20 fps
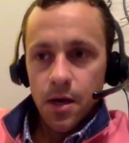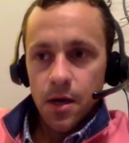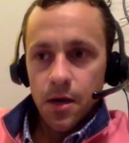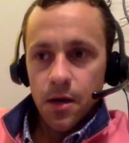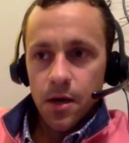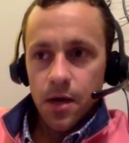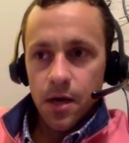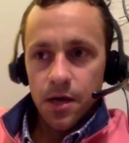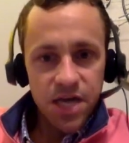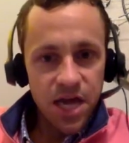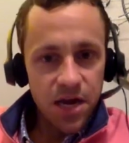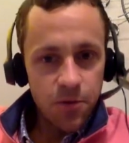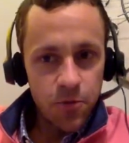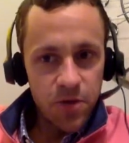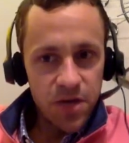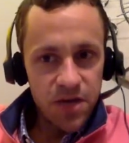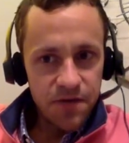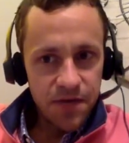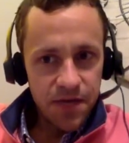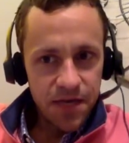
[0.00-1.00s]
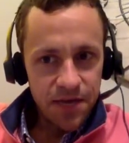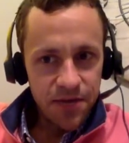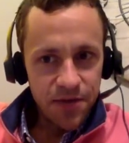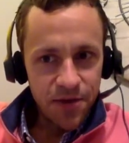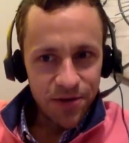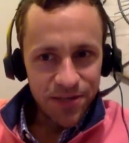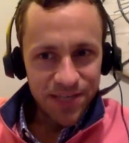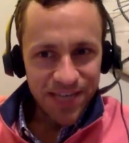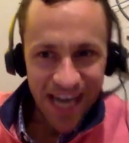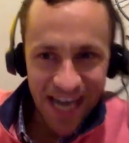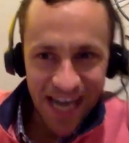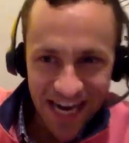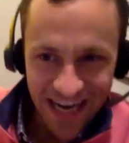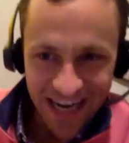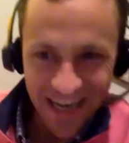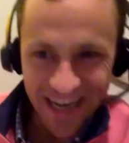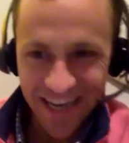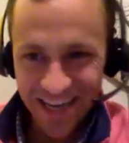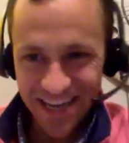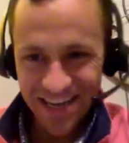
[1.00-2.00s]
gosh, how do we even get there, Scott?
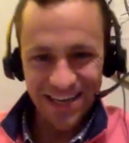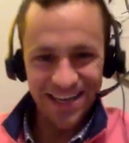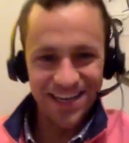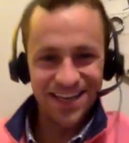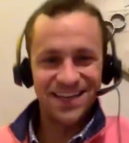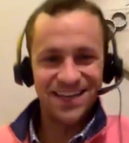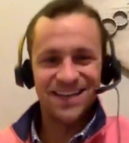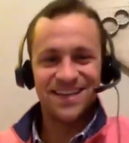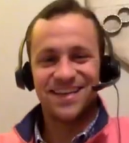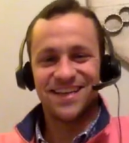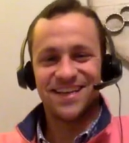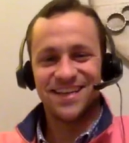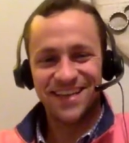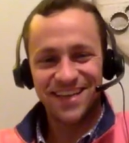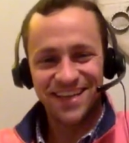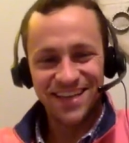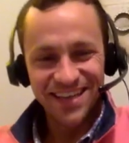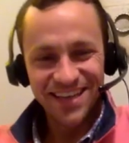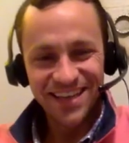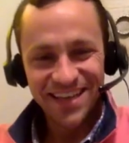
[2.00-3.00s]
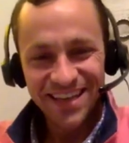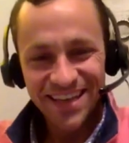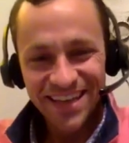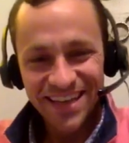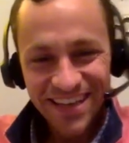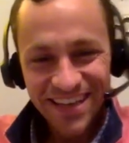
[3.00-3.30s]
It, this happens, man. You